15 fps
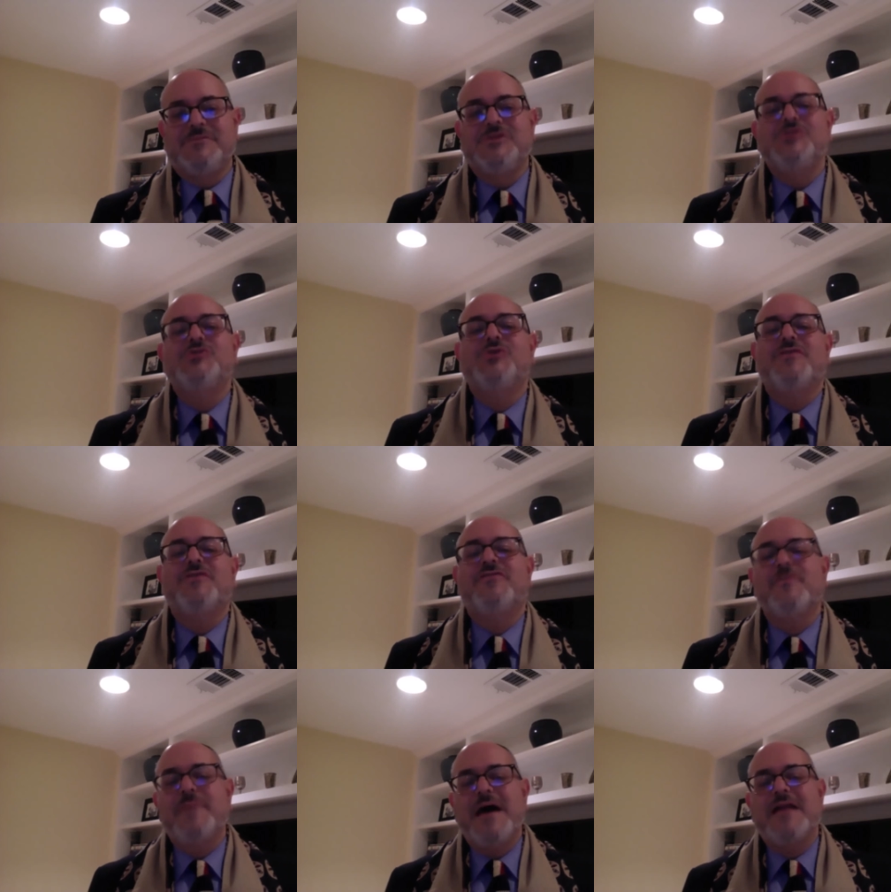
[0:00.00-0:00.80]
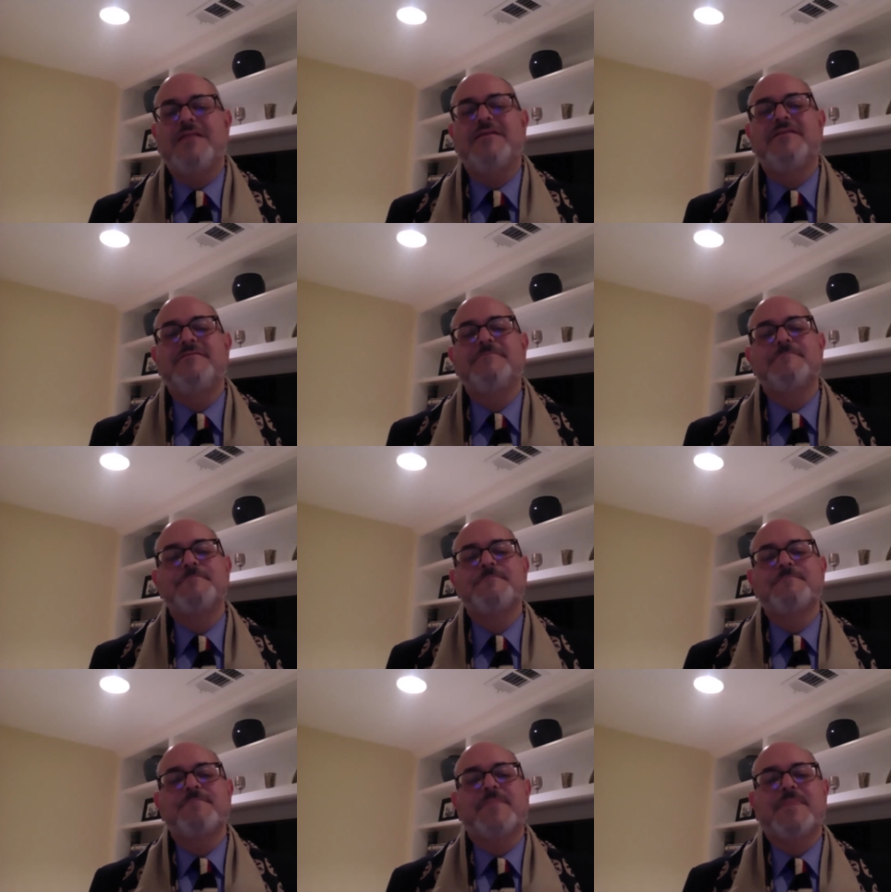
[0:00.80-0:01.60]
short for Madeline.
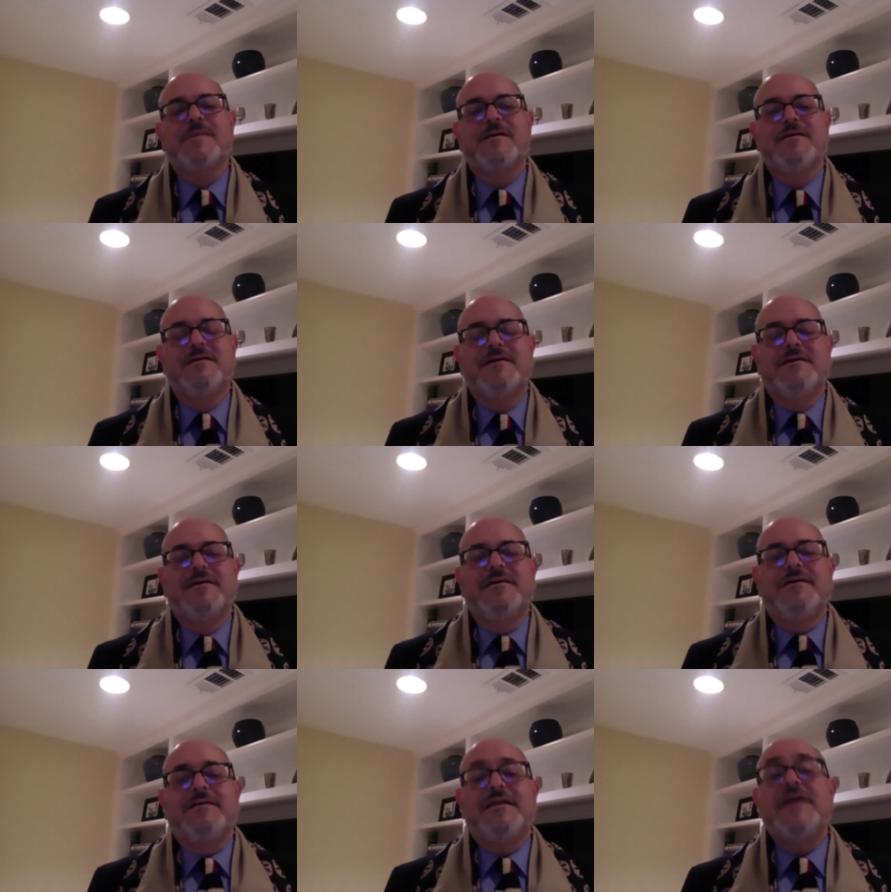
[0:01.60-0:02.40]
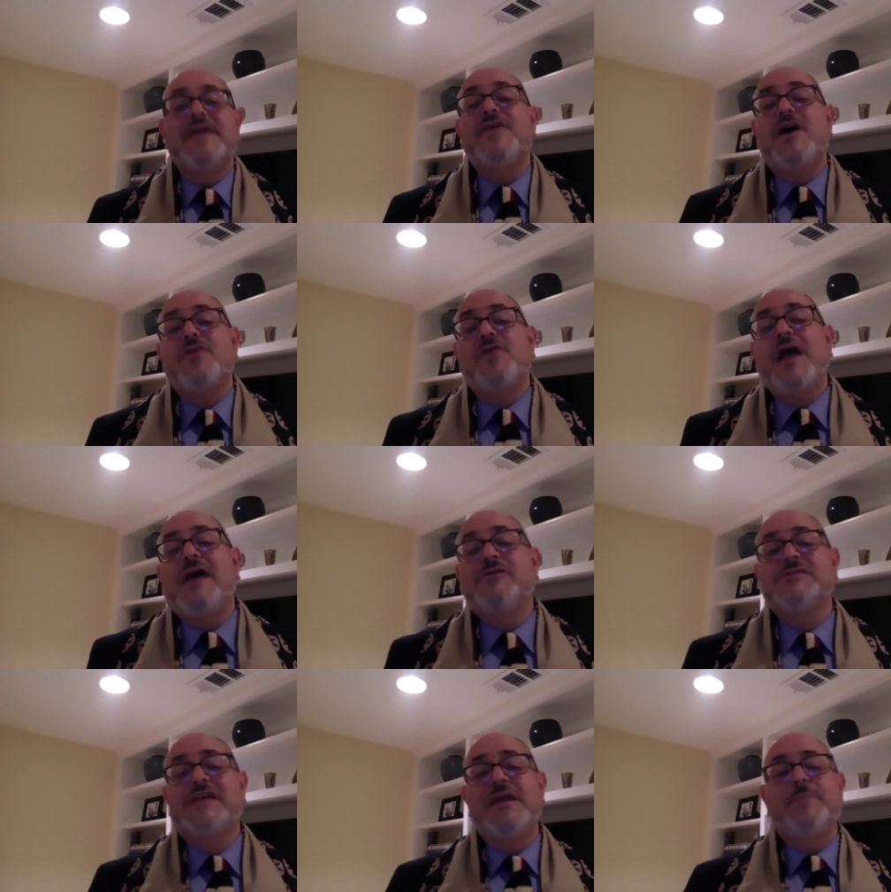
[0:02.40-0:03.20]
Like the other
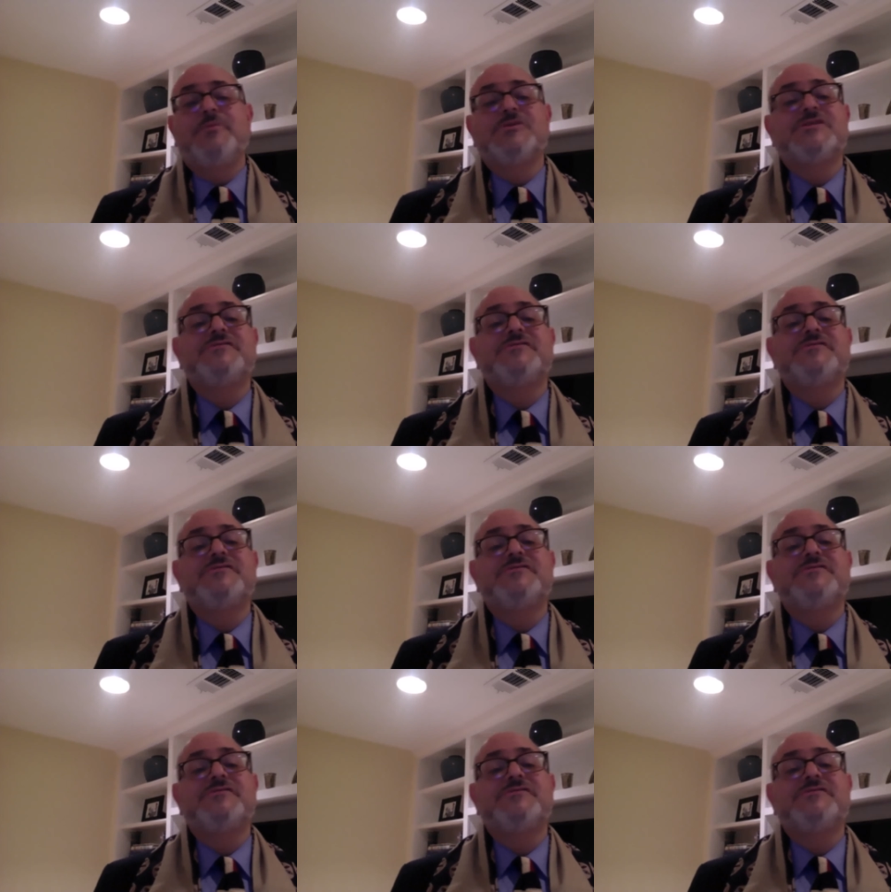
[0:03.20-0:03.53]
housekeepers of